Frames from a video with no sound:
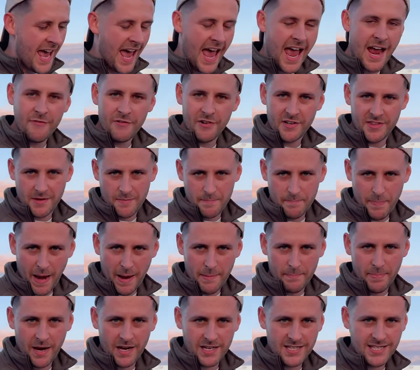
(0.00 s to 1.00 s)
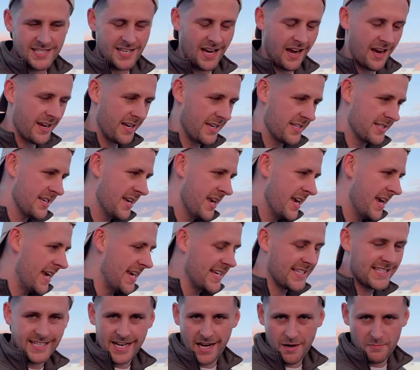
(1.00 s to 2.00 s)
everything backed by science,
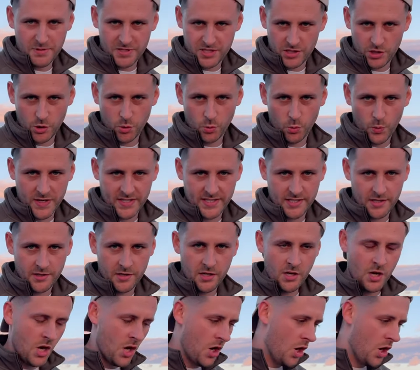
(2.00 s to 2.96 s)
he's an absolute wizard.